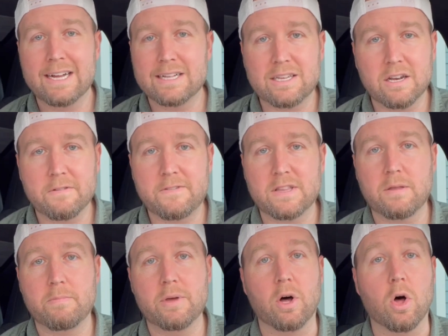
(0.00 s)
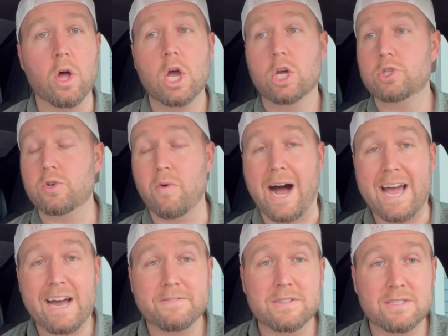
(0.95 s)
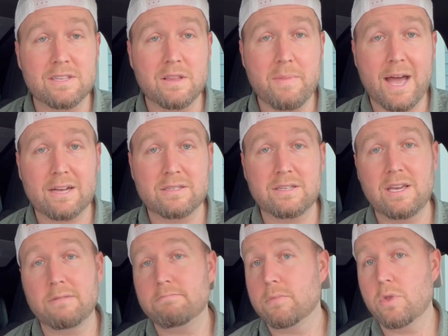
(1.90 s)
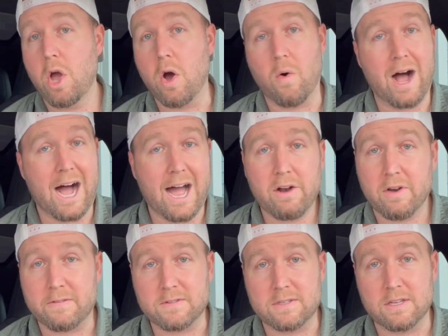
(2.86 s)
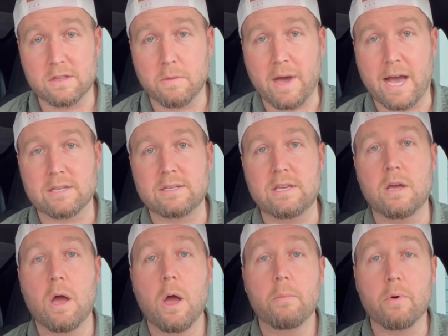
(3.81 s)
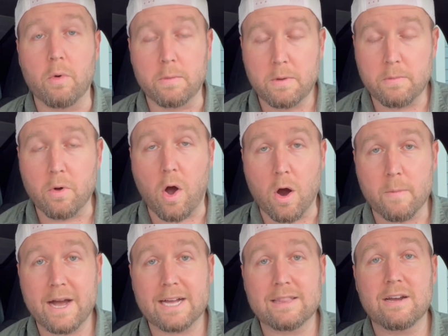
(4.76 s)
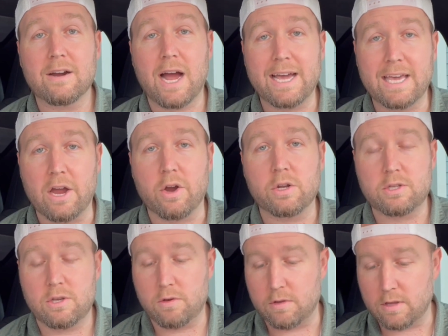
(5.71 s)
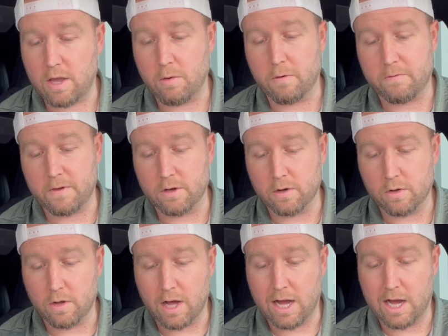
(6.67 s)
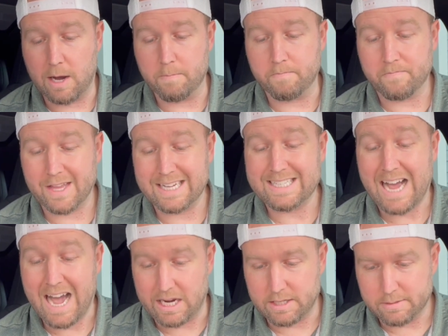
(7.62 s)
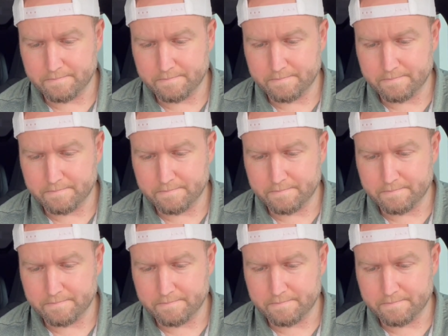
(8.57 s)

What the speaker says: it's going to fit the bill. Do I have to sit in the back seat? No, I don't have to sit in the back seat. But when people are back there, I guarantee you that they will feel tight.